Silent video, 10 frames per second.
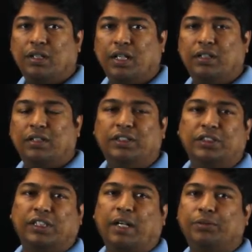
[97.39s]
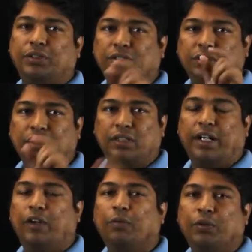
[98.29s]
and it just captures the
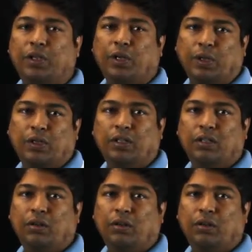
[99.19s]
kind of a dot